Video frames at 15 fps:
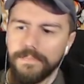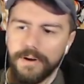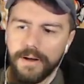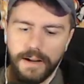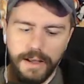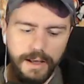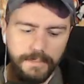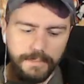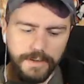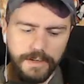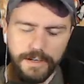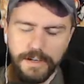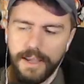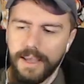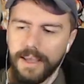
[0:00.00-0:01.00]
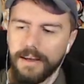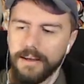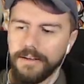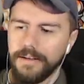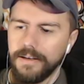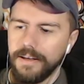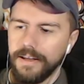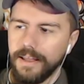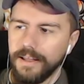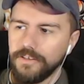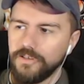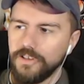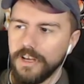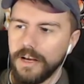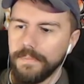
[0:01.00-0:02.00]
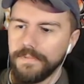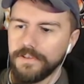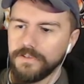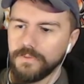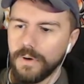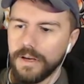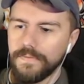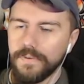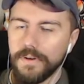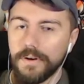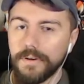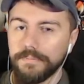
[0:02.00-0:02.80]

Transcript: but I'm gonna go ahead and G up this wave here.